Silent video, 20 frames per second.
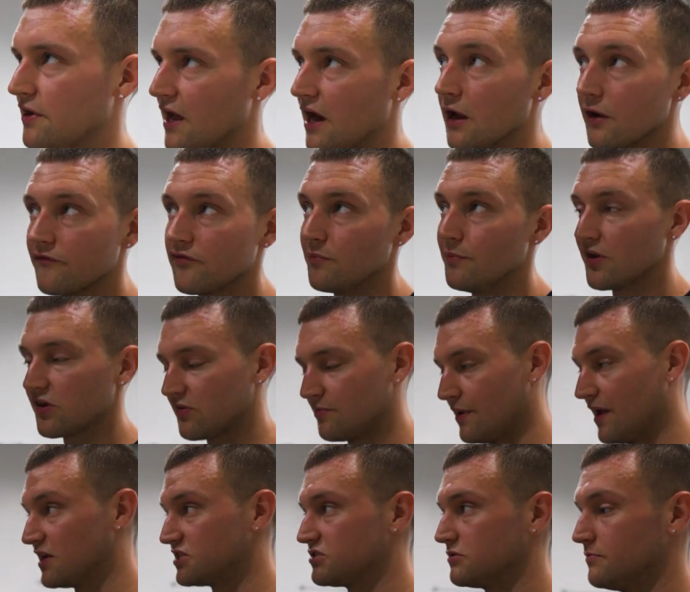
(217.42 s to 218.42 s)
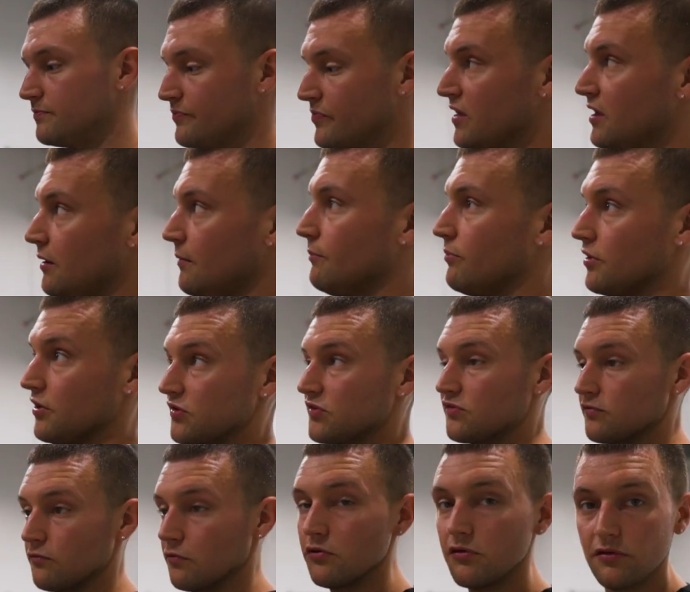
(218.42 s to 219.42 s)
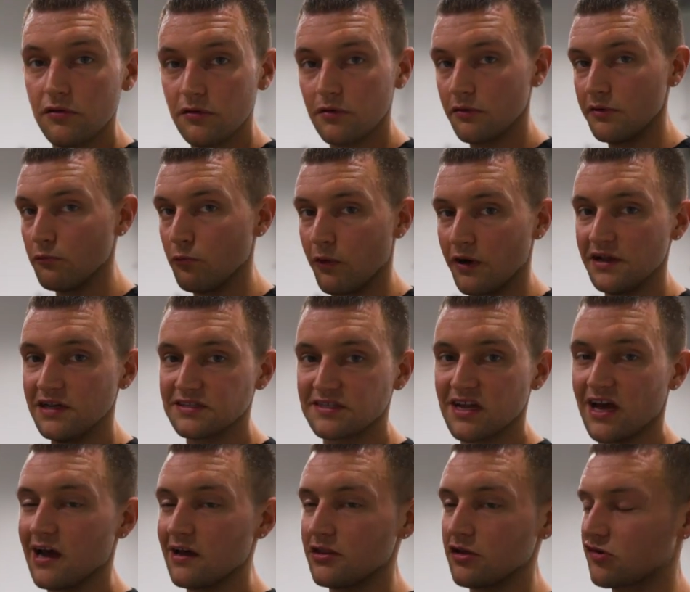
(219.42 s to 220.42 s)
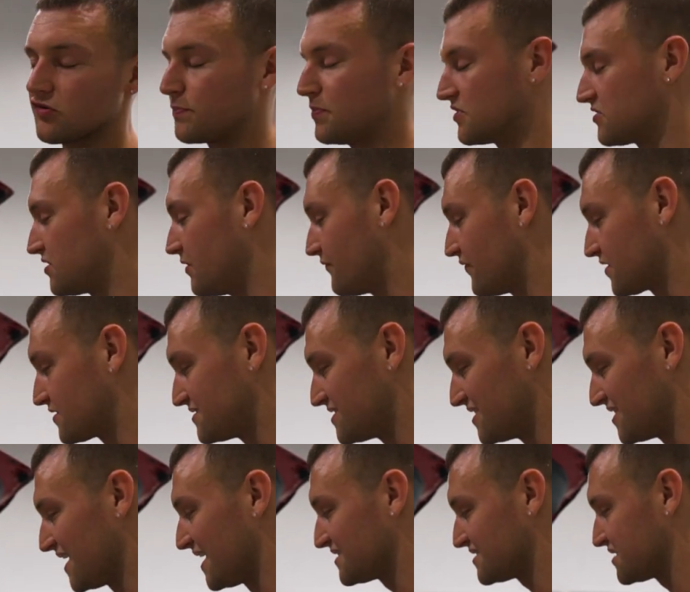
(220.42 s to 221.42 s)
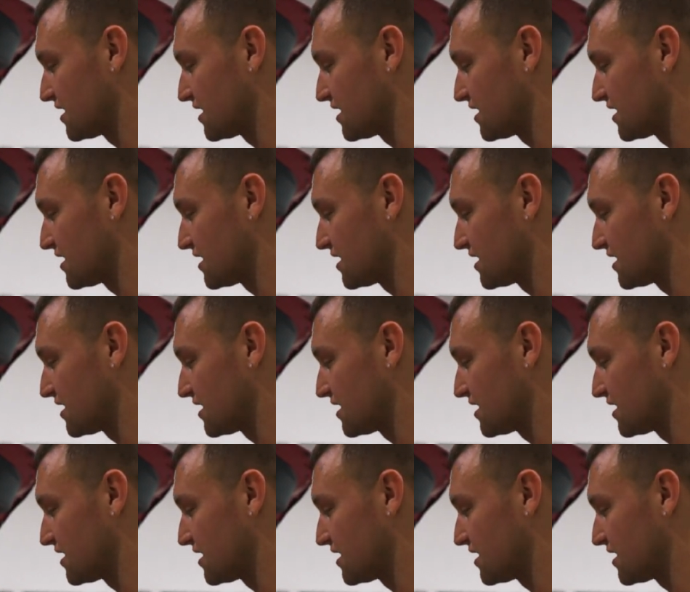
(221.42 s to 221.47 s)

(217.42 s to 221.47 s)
it out if you mix match them, but it's one each side, they're specific to that